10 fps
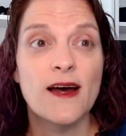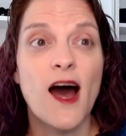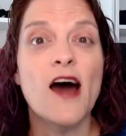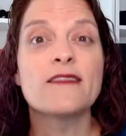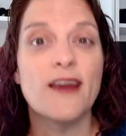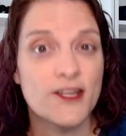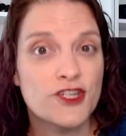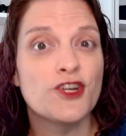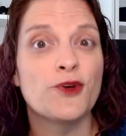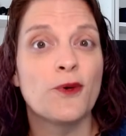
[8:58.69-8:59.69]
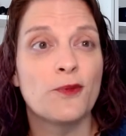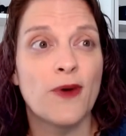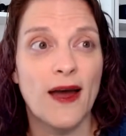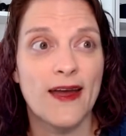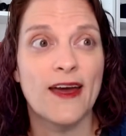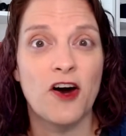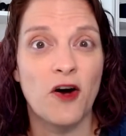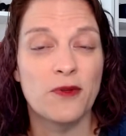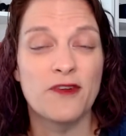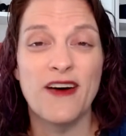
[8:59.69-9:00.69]
unless you get caught
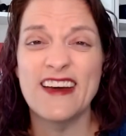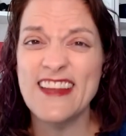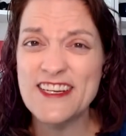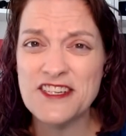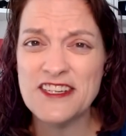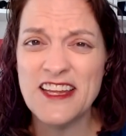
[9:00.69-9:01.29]
with a violation